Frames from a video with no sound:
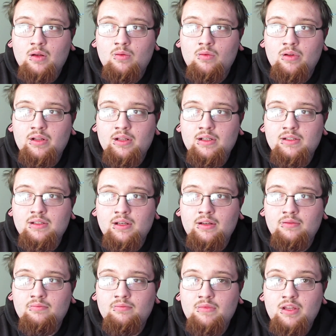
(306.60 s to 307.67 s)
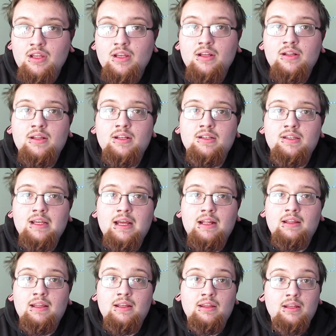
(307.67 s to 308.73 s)
what they say. They
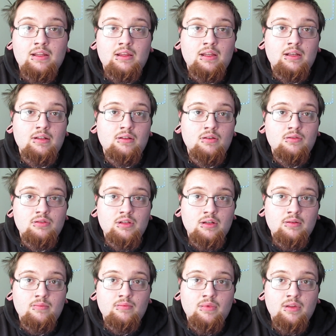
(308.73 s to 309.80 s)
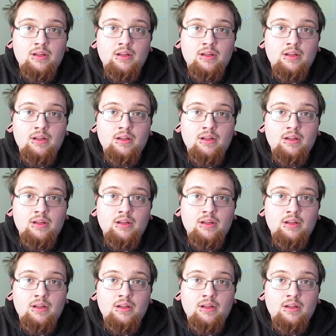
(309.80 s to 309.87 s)
said they think they could do something.